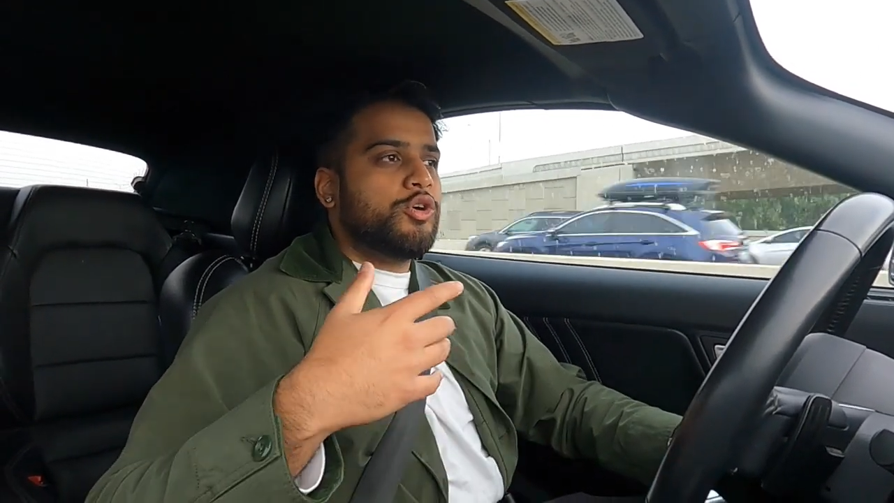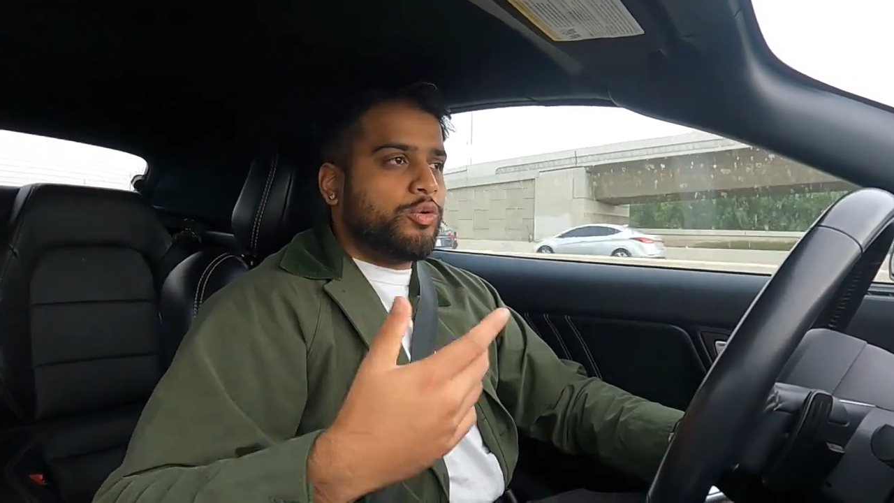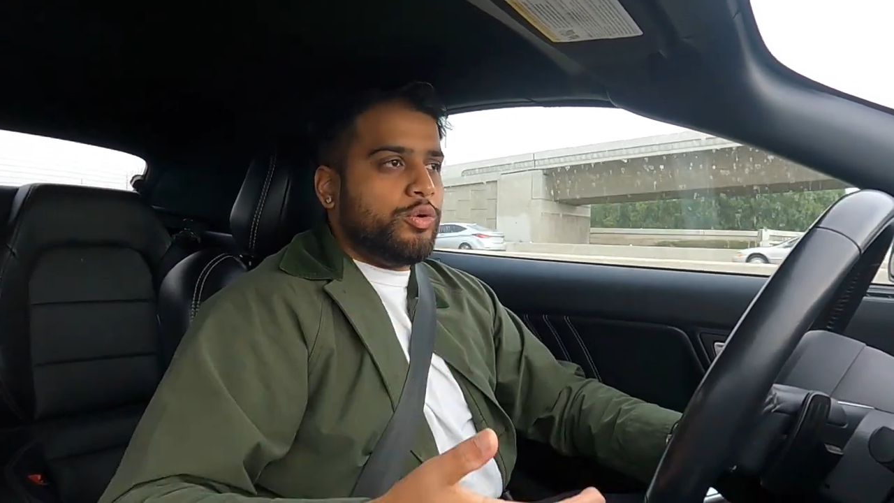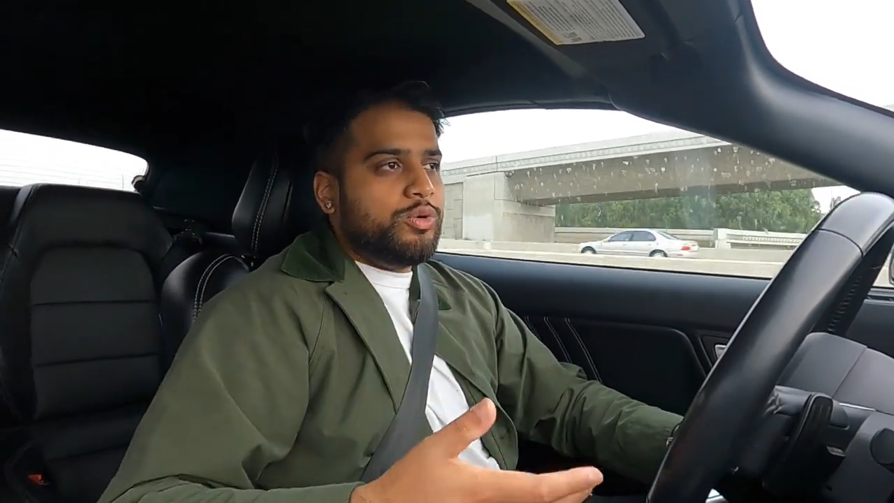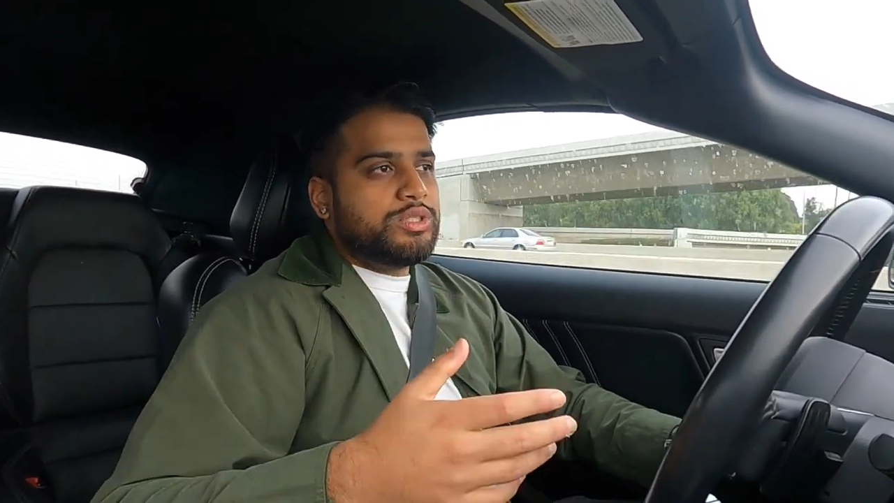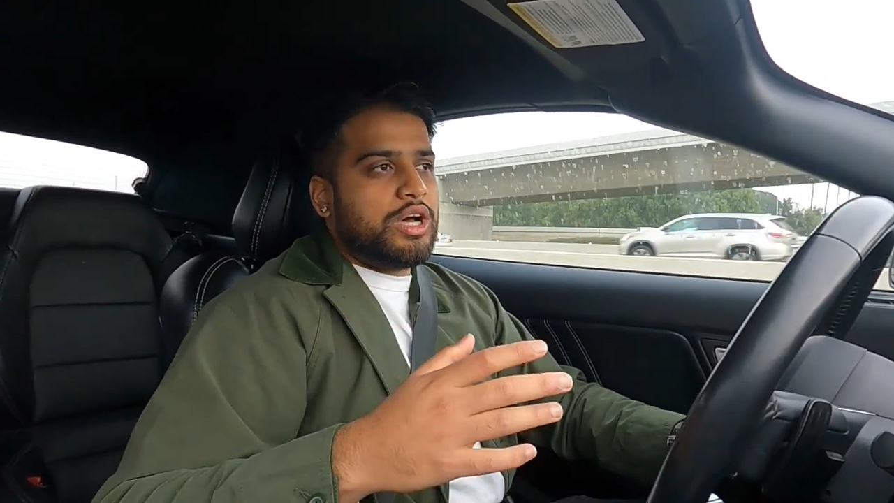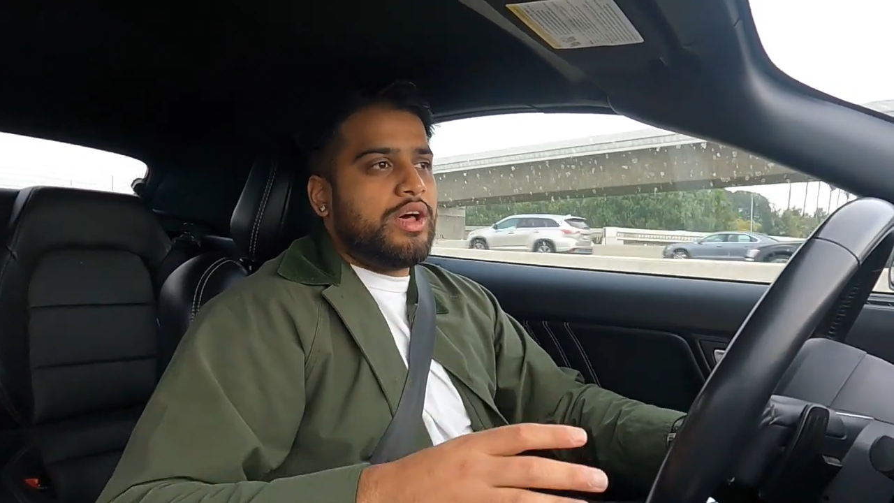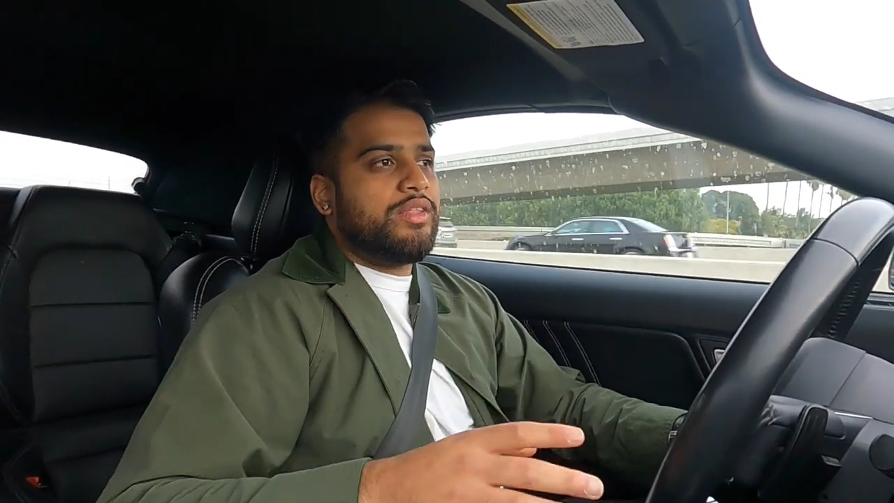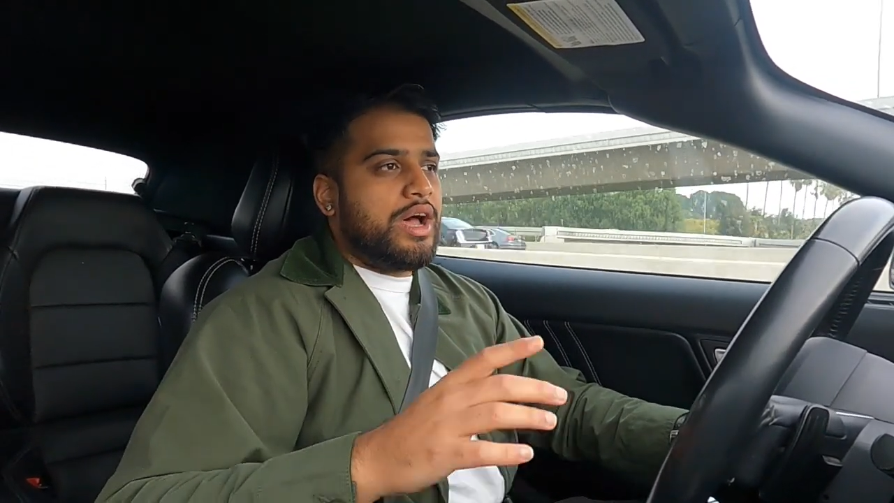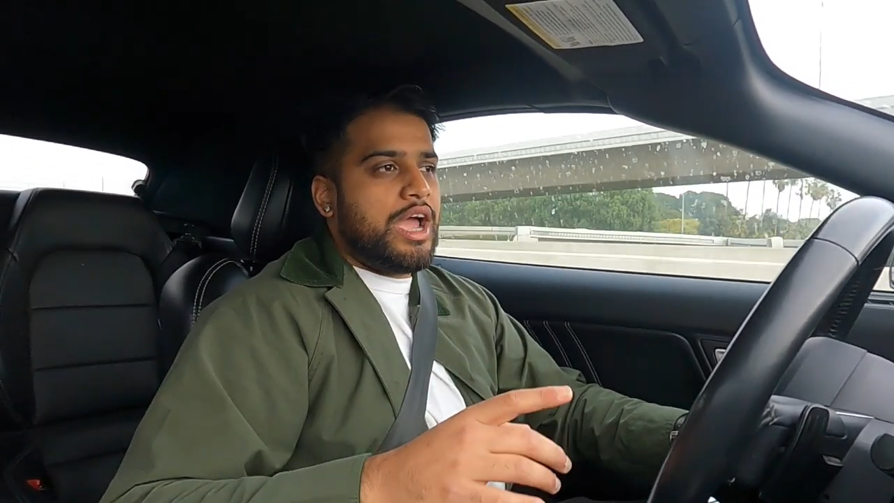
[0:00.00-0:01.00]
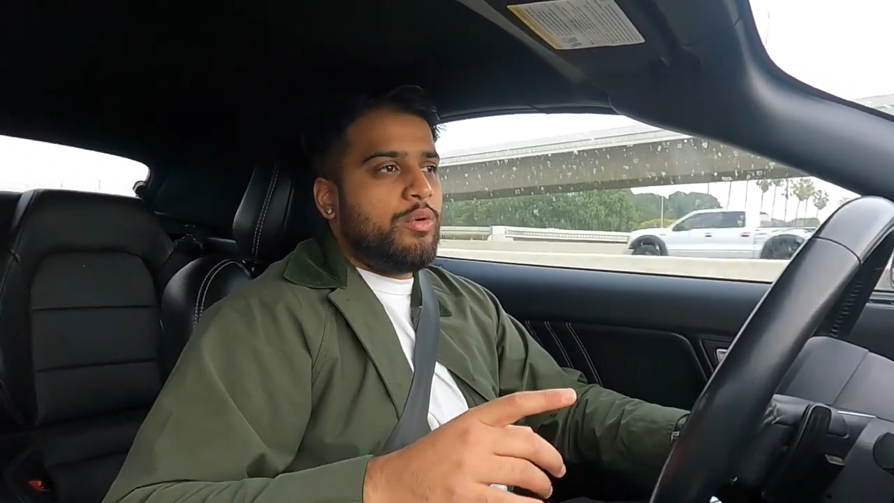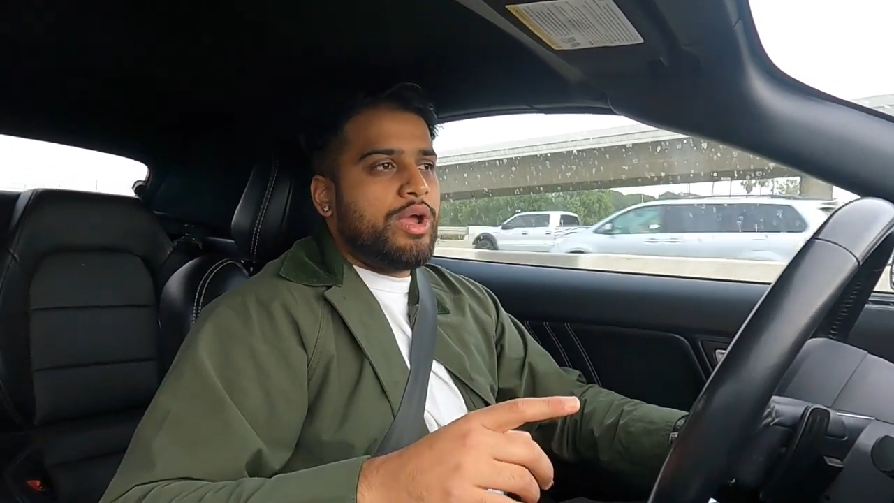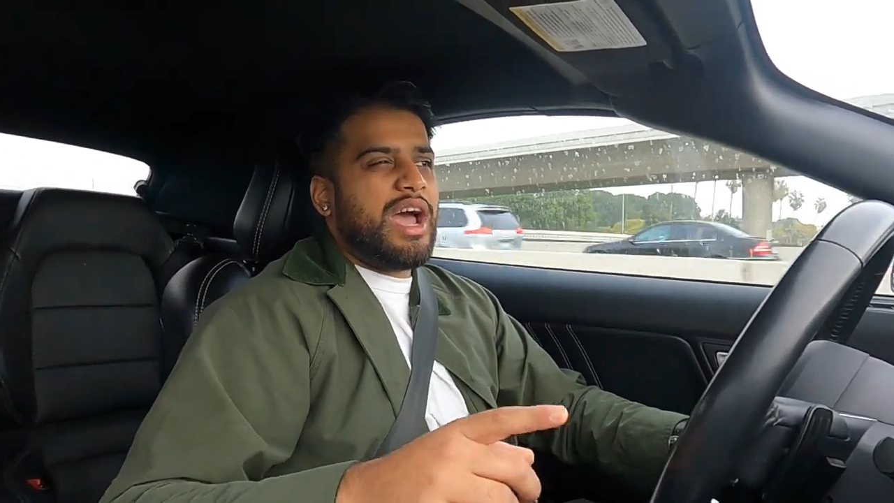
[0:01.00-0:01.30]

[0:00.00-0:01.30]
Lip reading: cruise on the highway.